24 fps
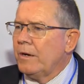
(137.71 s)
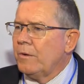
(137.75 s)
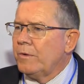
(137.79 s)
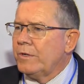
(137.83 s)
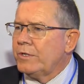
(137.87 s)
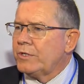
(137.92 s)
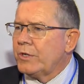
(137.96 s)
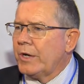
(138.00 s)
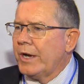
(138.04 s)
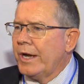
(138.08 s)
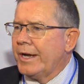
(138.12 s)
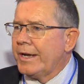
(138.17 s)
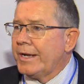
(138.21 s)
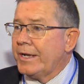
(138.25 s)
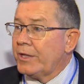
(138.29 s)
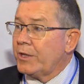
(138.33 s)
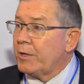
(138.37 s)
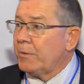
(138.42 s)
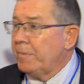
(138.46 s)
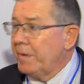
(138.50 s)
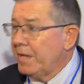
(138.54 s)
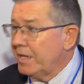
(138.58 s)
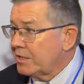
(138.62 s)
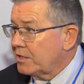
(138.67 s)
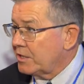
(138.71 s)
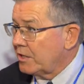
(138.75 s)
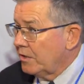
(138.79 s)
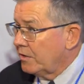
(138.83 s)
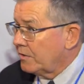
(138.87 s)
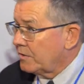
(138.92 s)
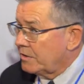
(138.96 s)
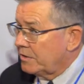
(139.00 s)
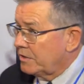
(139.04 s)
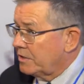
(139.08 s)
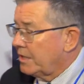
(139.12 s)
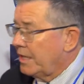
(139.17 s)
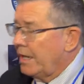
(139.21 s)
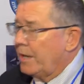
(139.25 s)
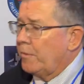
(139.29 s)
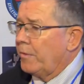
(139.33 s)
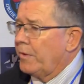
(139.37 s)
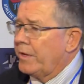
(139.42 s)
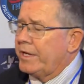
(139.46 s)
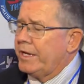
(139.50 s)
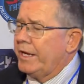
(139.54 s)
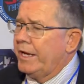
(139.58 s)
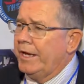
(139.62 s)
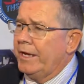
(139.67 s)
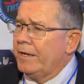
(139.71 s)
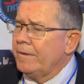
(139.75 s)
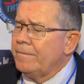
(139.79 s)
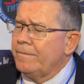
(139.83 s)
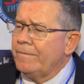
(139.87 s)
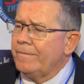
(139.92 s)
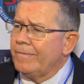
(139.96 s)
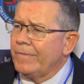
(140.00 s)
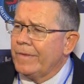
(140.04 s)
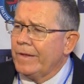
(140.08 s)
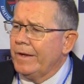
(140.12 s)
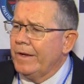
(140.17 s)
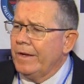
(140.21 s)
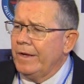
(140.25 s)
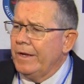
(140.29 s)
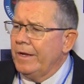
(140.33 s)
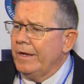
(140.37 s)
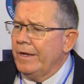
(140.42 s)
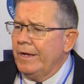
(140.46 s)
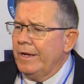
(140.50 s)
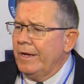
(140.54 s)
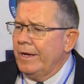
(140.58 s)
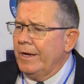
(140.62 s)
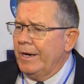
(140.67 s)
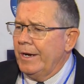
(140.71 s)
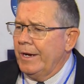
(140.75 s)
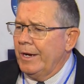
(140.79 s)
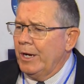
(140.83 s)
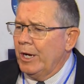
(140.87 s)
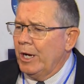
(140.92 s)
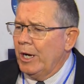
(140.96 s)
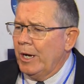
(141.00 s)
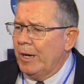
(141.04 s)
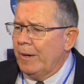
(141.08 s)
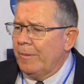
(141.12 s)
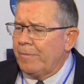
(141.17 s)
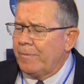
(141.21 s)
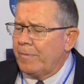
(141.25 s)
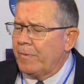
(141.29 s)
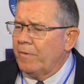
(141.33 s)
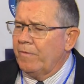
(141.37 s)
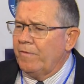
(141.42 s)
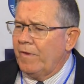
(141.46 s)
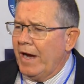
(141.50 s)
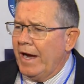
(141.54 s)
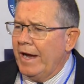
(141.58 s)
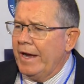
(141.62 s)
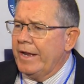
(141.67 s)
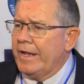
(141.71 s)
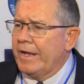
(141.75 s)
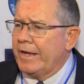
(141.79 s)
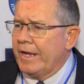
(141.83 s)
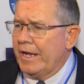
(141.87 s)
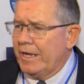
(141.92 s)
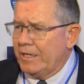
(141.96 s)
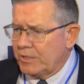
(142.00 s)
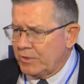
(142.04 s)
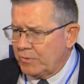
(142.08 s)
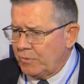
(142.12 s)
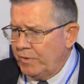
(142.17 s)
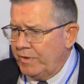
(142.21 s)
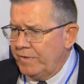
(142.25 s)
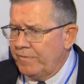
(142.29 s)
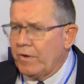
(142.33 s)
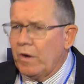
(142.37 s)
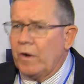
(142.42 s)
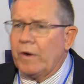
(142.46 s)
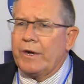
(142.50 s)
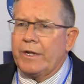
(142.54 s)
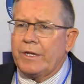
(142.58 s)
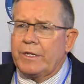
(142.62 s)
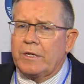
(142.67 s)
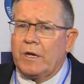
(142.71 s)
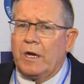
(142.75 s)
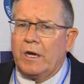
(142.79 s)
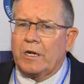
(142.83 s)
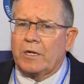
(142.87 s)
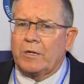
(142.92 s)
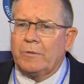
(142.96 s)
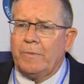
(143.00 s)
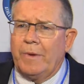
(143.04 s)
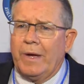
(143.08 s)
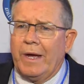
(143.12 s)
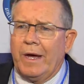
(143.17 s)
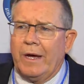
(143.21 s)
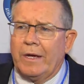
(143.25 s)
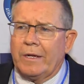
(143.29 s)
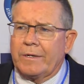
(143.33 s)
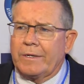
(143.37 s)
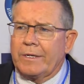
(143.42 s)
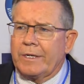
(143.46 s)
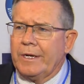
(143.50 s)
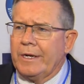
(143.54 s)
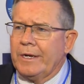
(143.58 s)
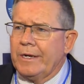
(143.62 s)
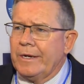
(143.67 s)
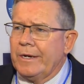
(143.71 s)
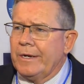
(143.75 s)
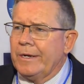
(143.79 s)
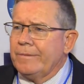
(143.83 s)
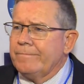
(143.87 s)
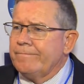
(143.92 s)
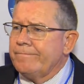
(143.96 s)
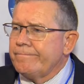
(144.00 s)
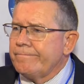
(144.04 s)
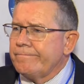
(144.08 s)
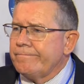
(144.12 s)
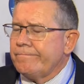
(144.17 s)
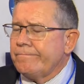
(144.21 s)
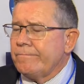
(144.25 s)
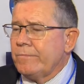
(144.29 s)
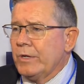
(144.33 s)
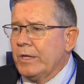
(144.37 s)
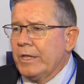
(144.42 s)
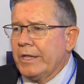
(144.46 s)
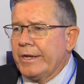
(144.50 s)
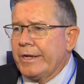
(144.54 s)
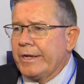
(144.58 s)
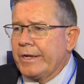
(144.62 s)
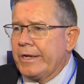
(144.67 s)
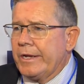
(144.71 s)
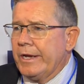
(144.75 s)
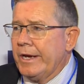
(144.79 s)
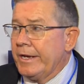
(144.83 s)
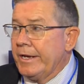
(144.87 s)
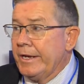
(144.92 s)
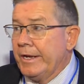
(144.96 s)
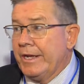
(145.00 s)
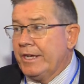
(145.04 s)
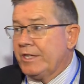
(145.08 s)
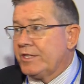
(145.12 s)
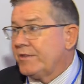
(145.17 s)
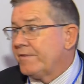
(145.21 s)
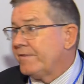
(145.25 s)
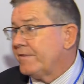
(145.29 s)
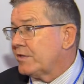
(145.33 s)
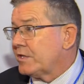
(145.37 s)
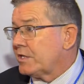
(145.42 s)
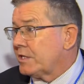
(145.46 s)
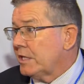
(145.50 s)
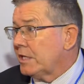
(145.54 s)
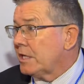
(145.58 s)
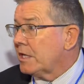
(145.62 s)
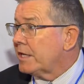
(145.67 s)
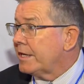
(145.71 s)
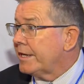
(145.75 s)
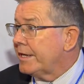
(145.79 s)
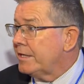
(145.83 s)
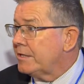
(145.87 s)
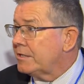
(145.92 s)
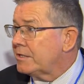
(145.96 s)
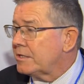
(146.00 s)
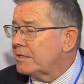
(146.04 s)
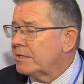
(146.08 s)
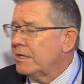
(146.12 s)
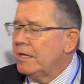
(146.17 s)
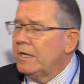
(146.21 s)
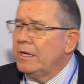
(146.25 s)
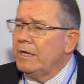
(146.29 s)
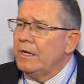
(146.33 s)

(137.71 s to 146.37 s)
We try and get the best coaches that we can. Providing, as we've already talked about, really cutting-edge facilities.